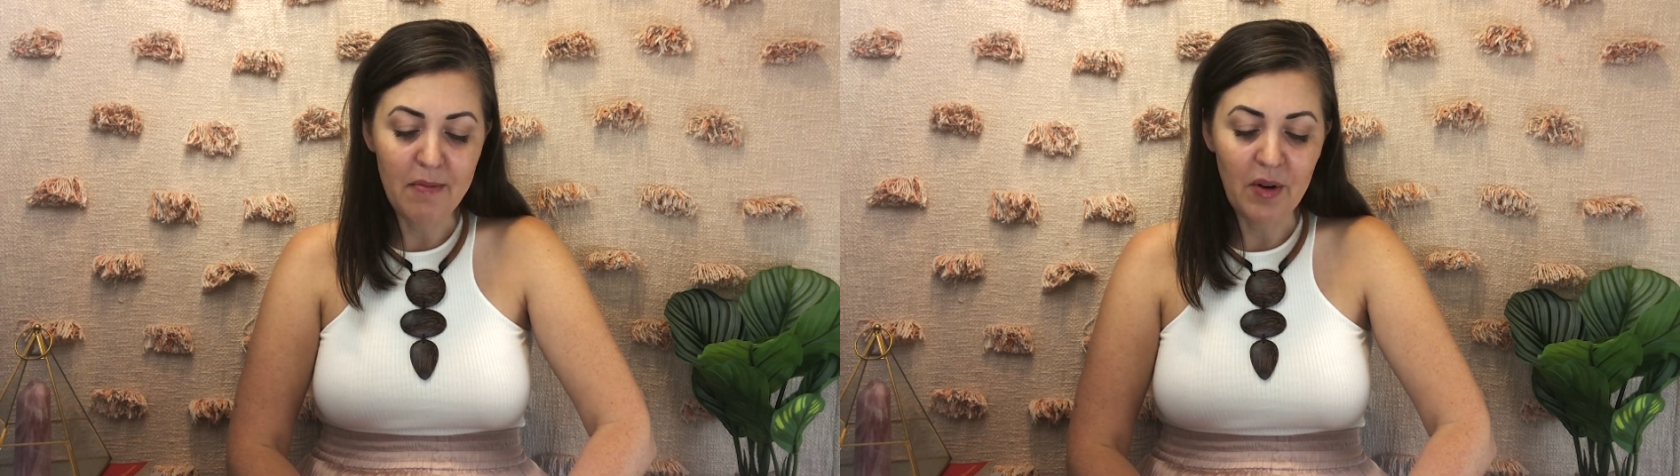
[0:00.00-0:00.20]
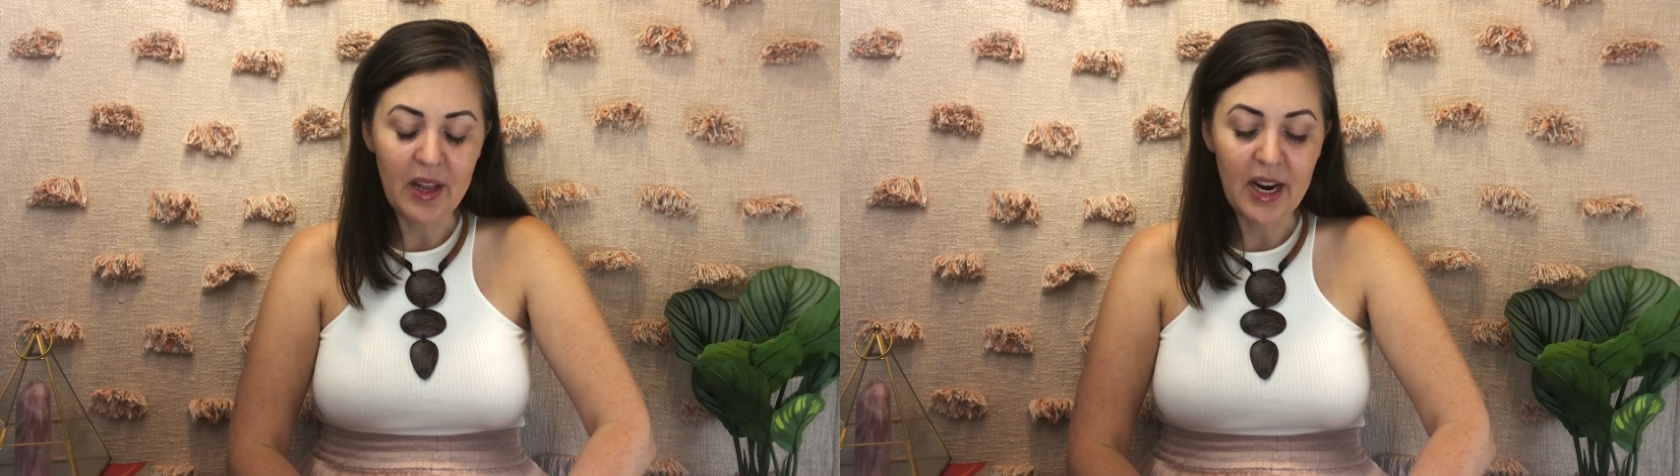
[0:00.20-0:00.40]

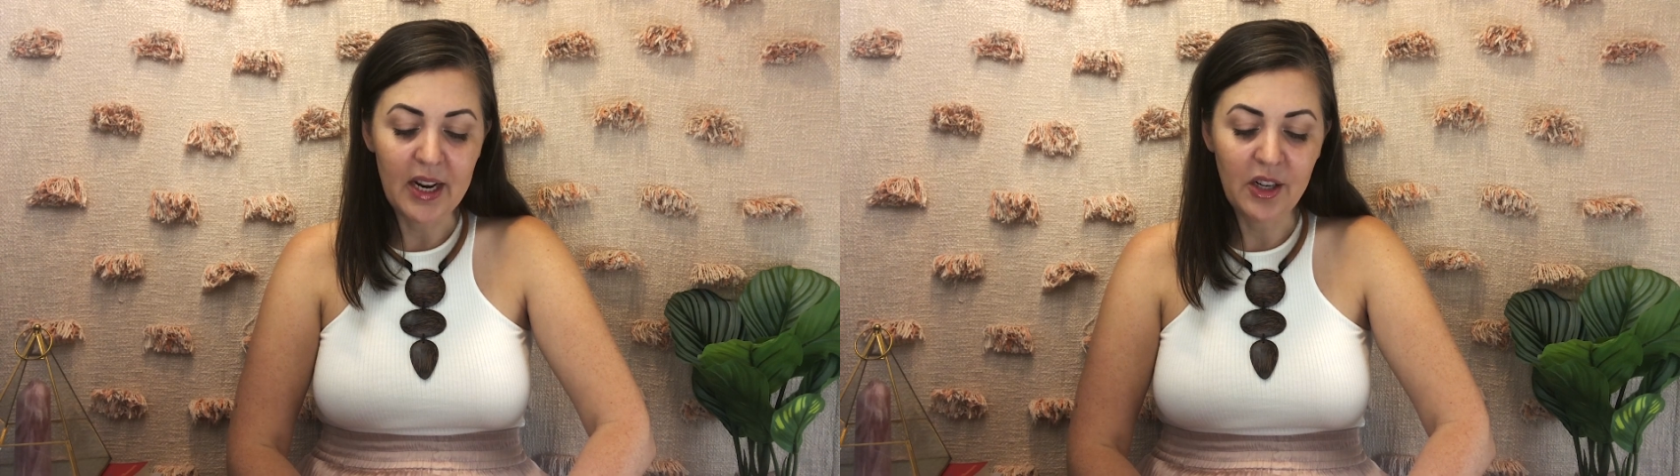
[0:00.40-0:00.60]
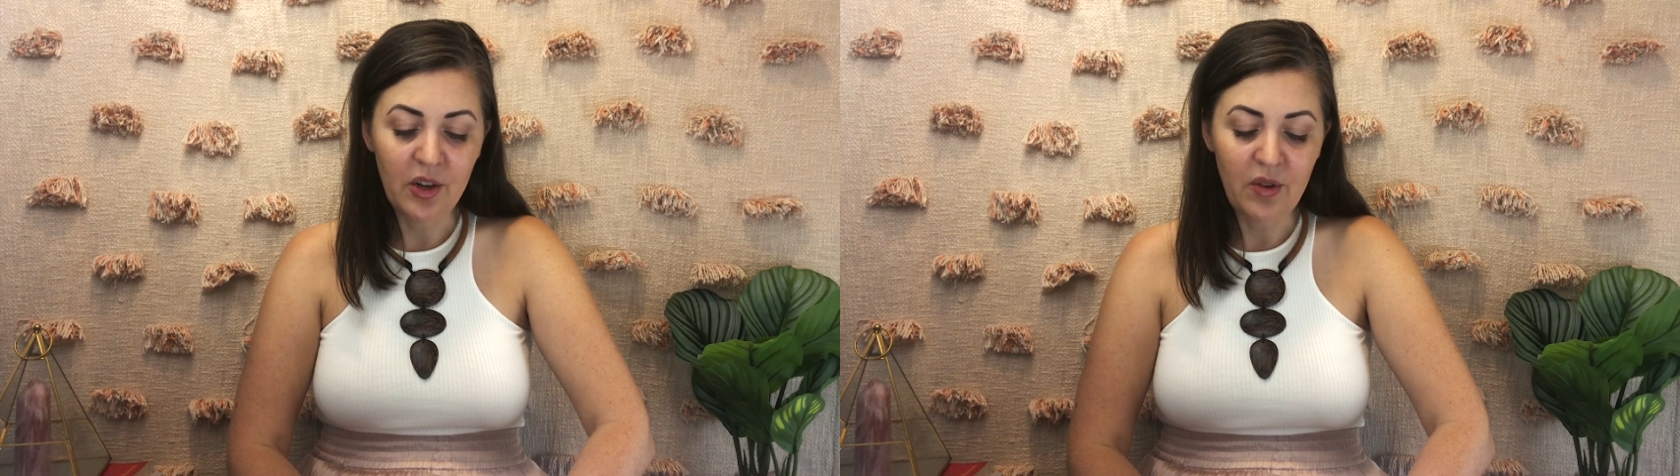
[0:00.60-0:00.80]
breathing
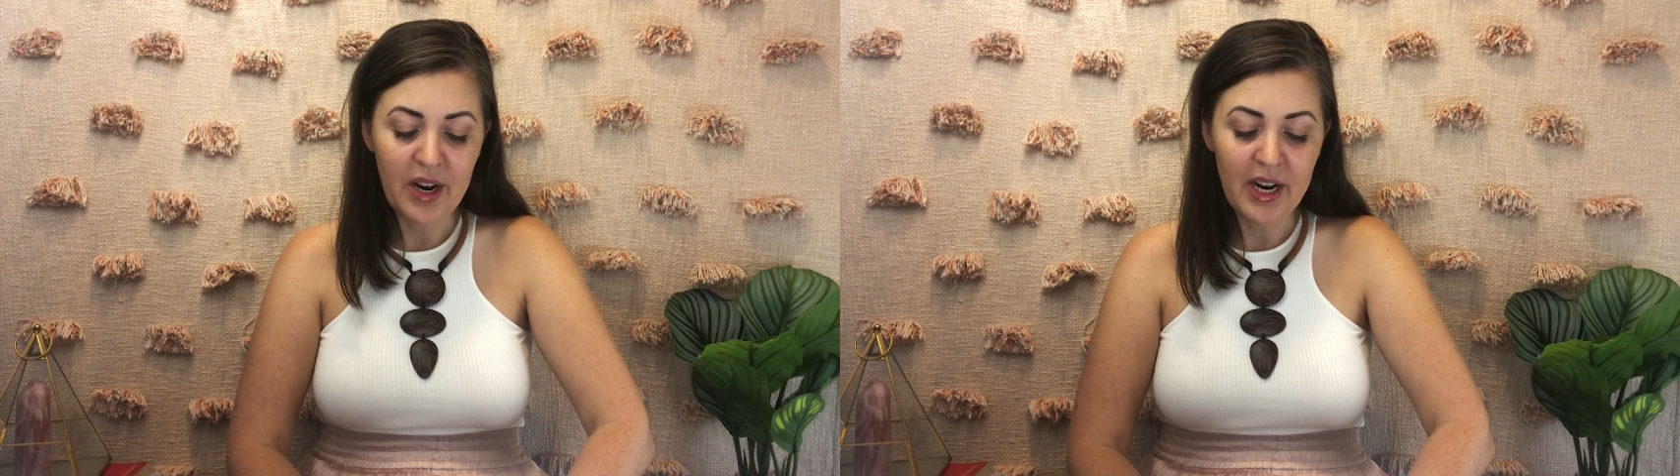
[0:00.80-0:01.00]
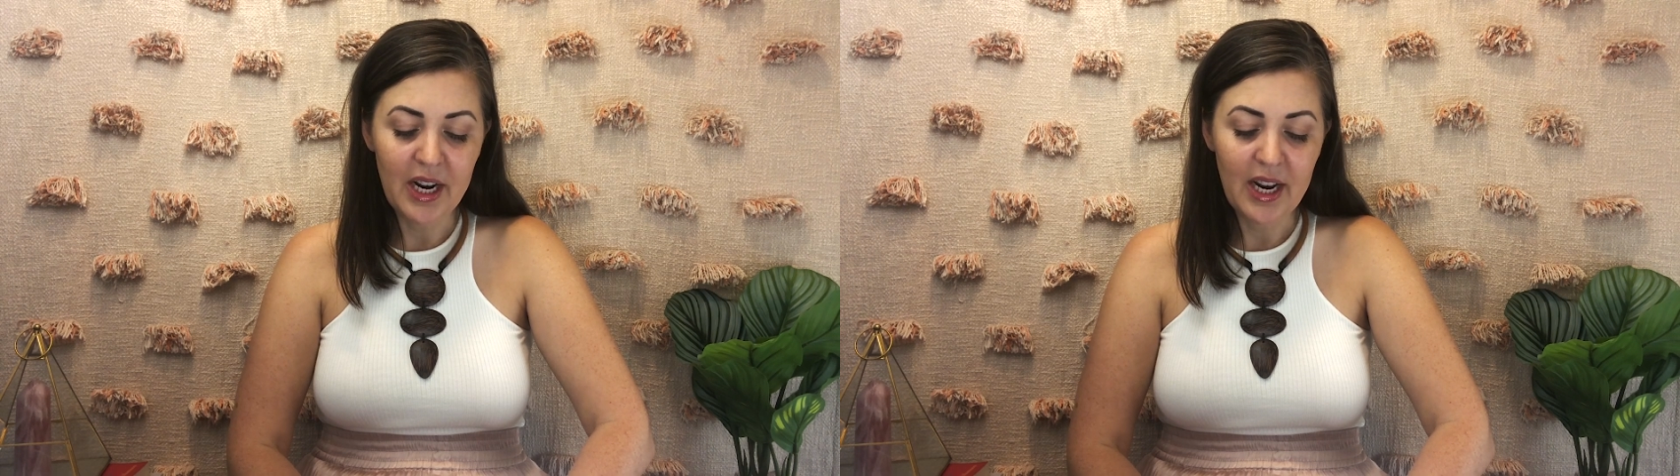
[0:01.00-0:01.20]
into
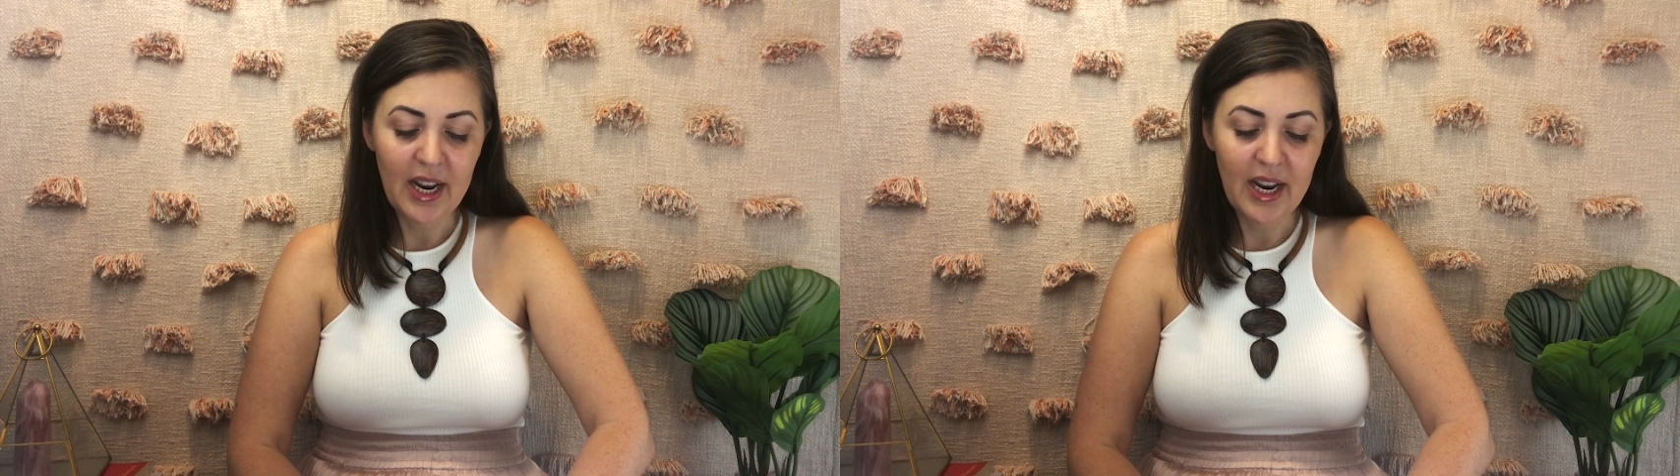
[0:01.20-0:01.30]
it